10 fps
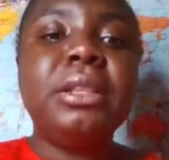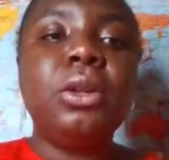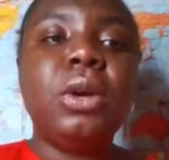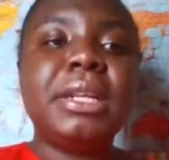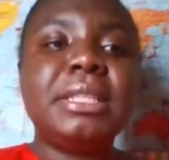
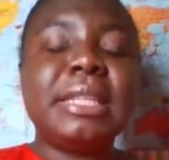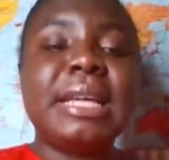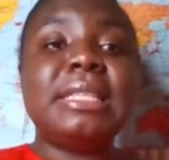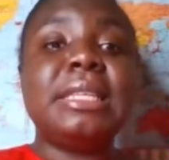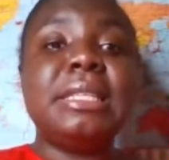The Lord
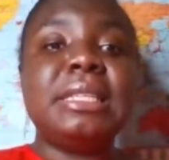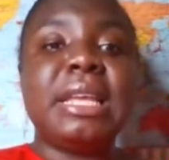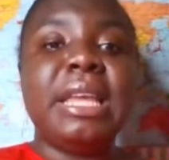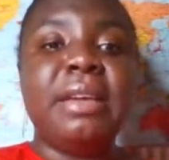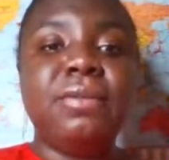says, this is
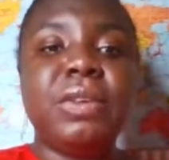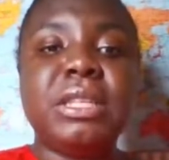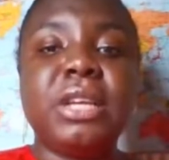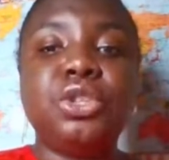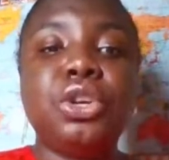an
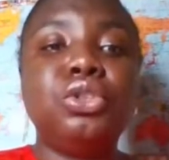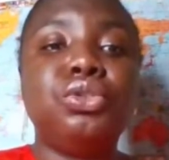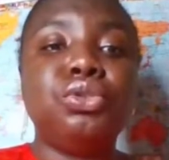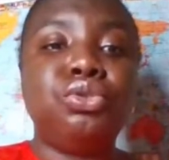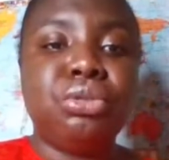invitation
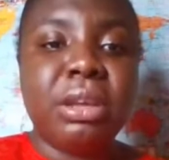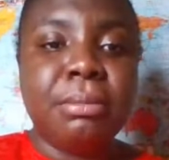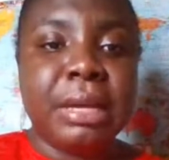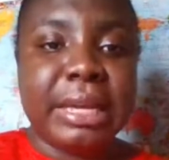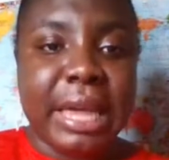to
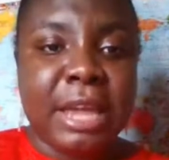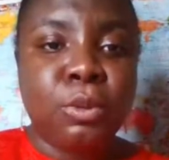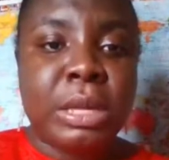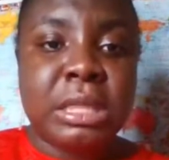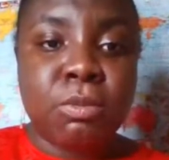dream
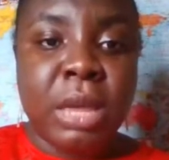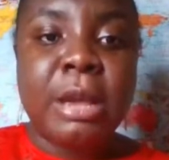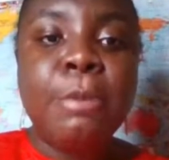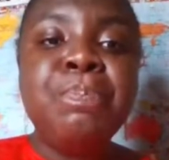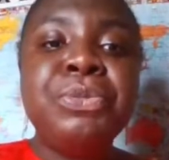again with
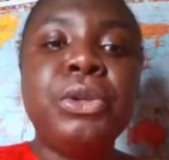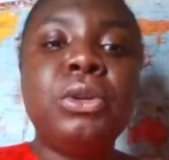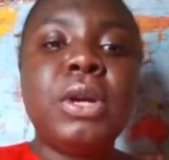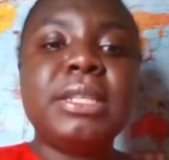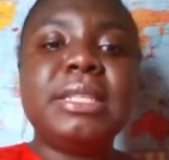me.
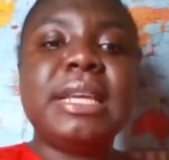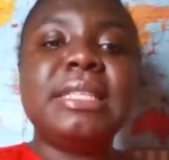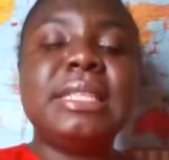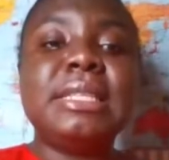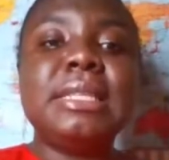The Lord
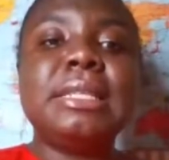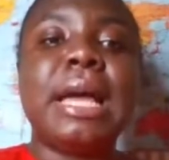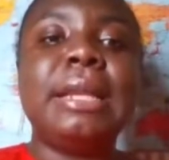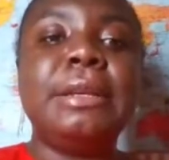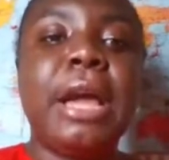says, this is
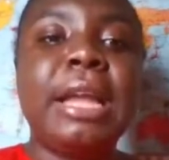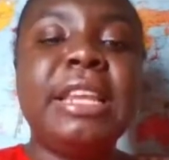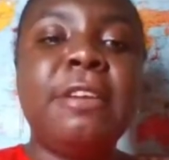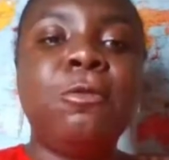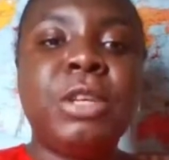an
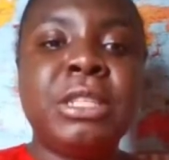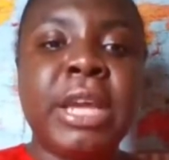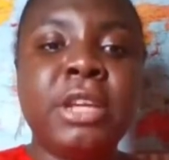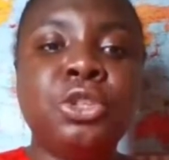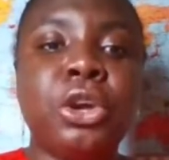
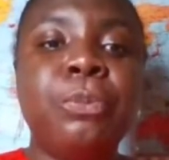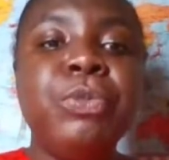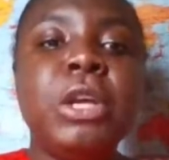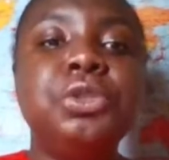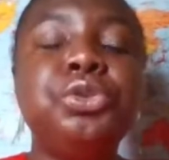invitation
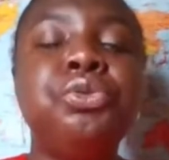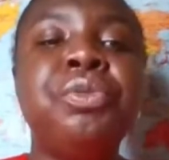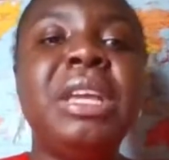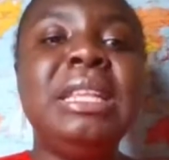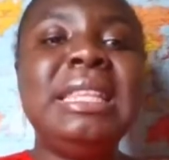to
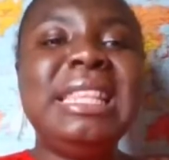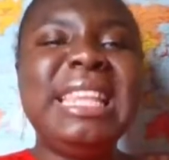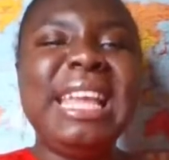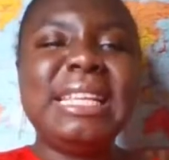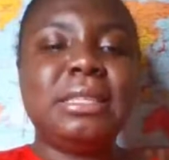
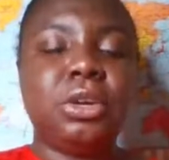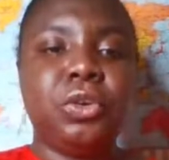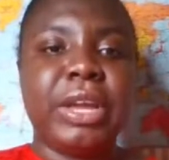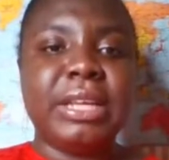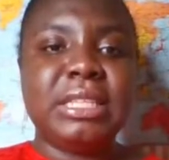release
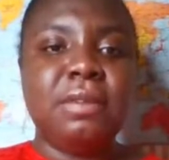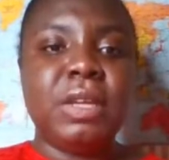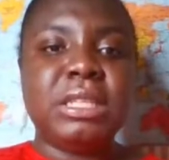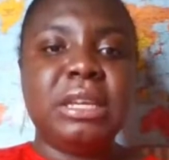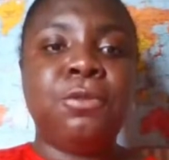
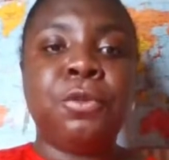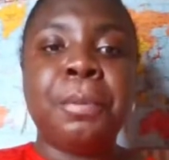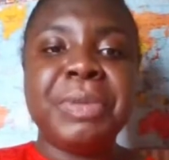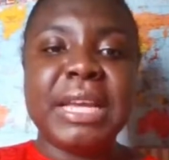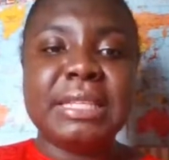creativity
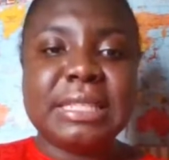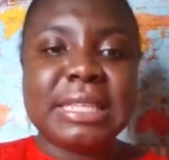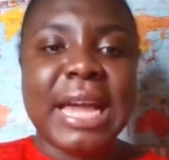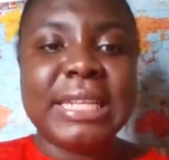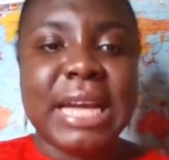from
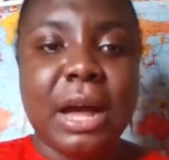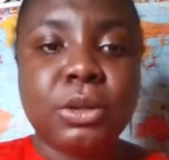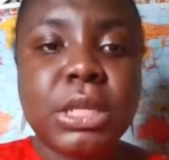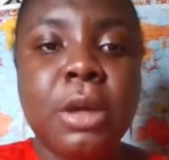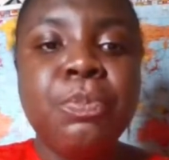inside
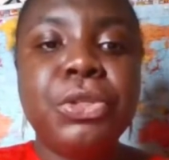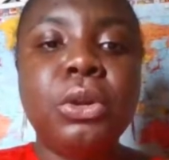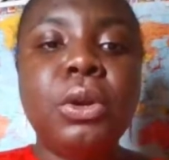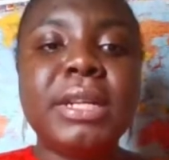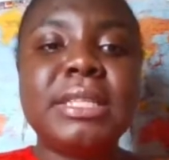out.
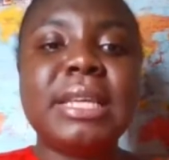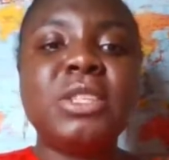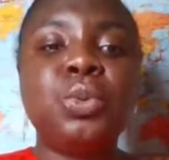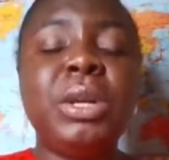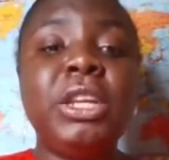The Lord
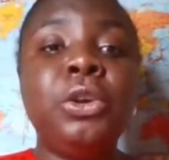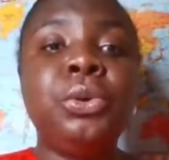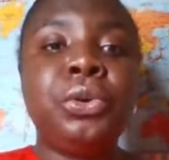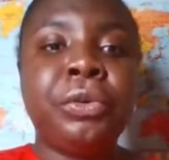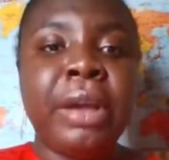says, will
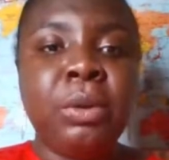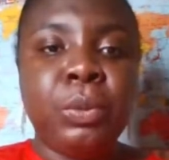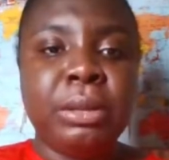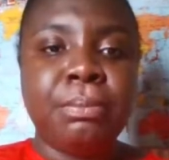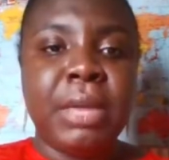you create
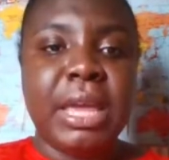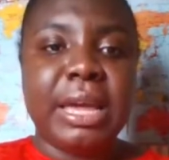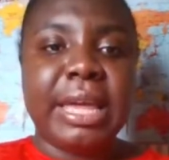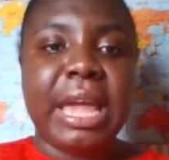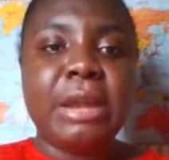with me
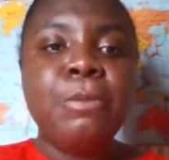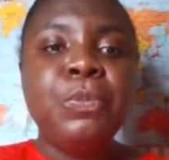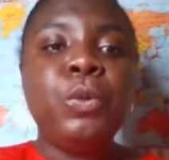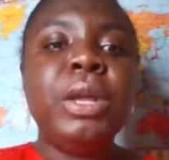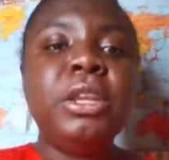again?
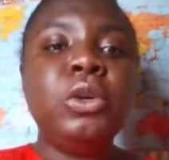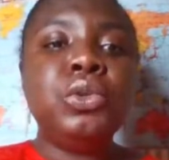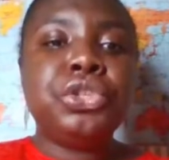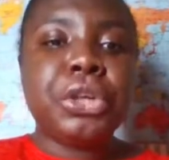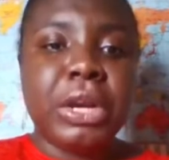Will
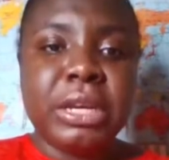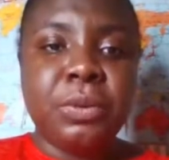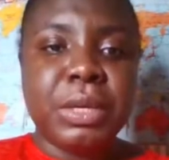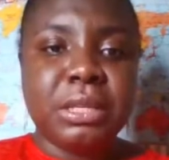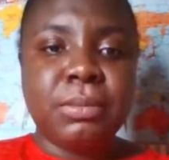you
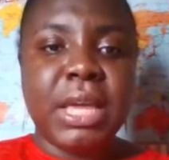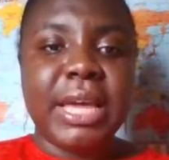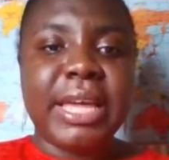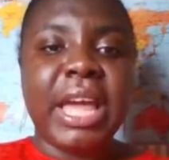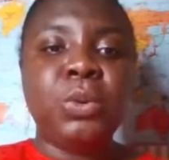journey with
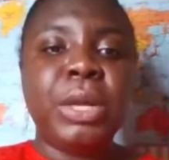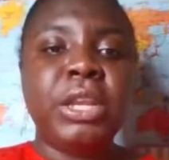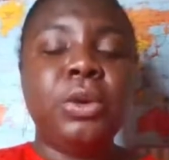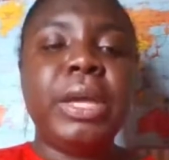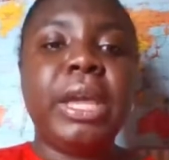me again?
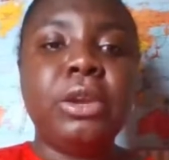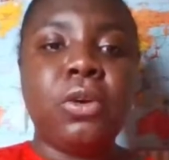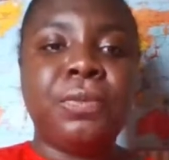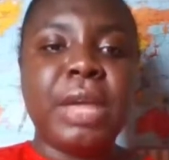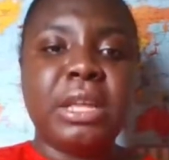Will you
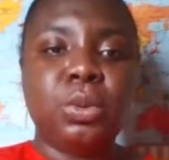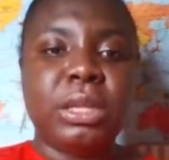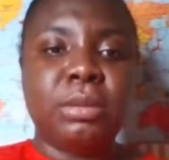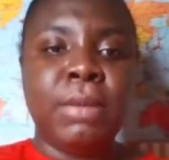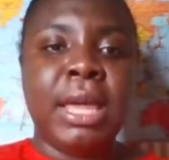innovate
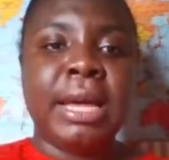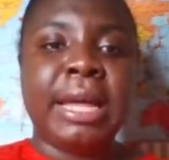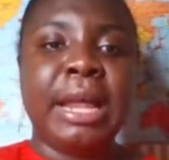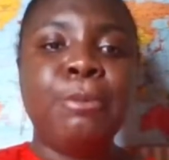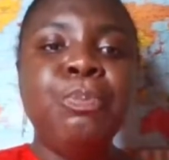with me
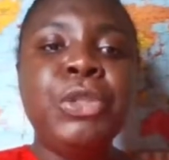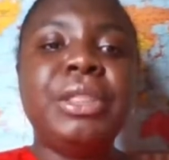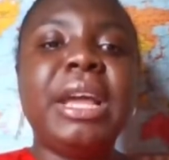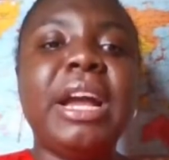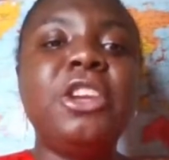again?
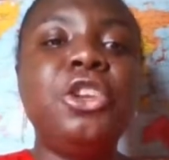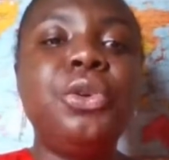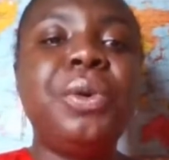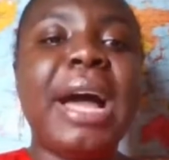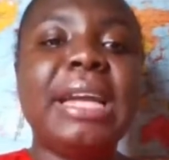There are are
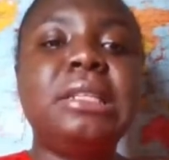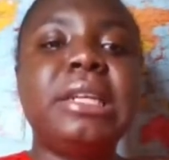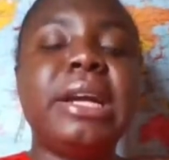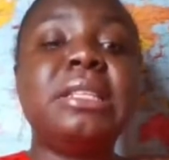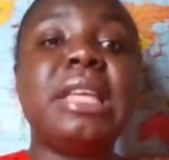new
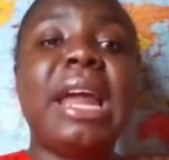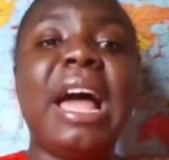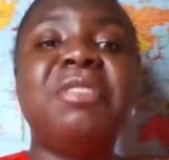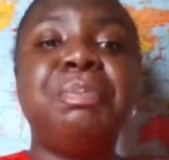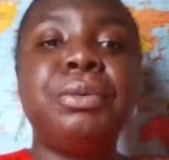ideas that I
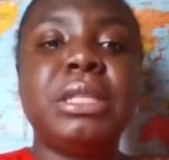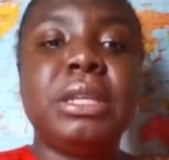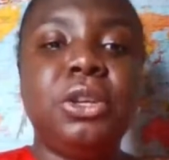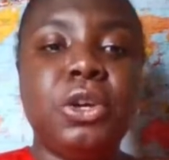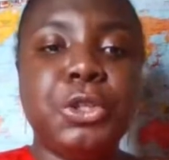have put
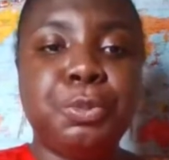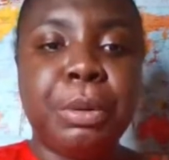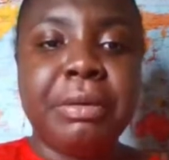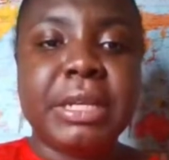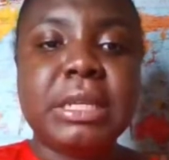in your
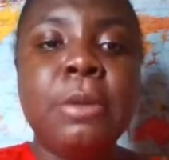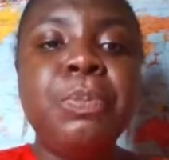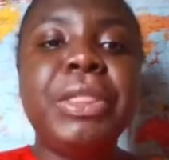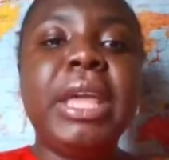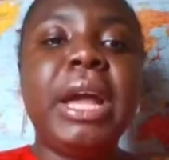spirit.
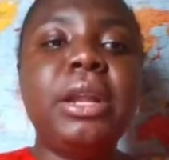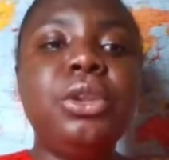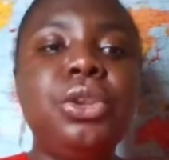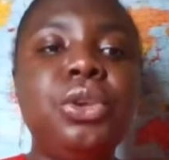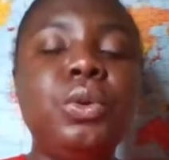There are
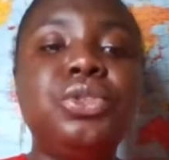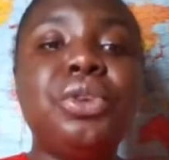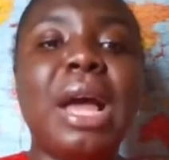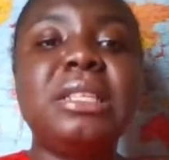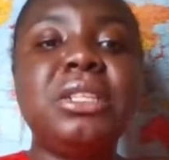new
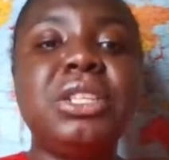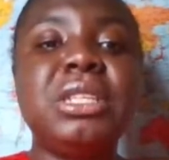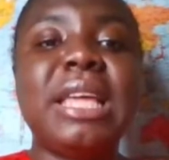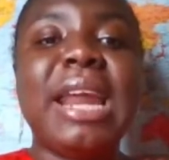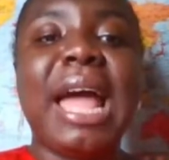
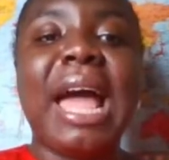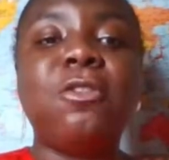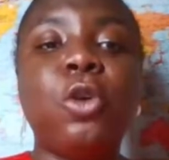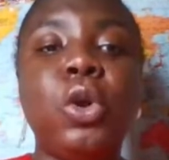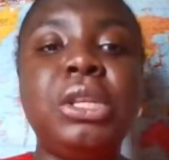strategies that I
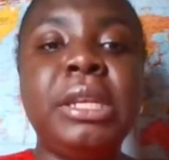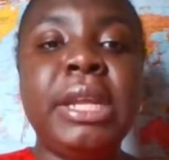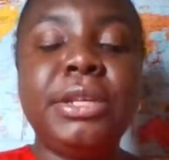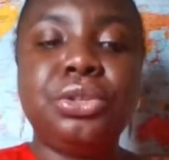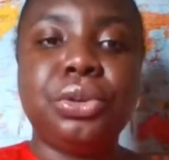have
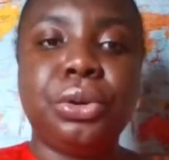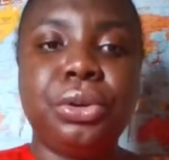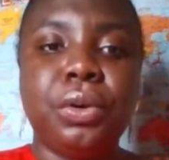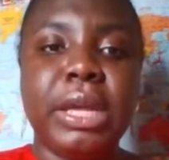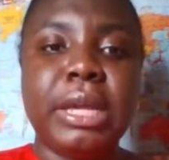unleashed on
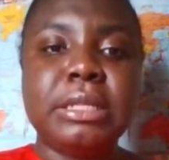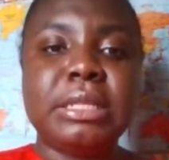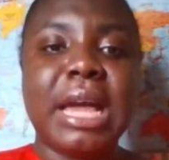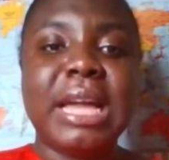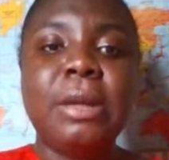your
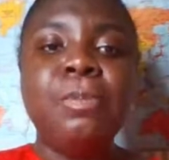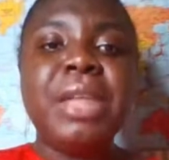inside.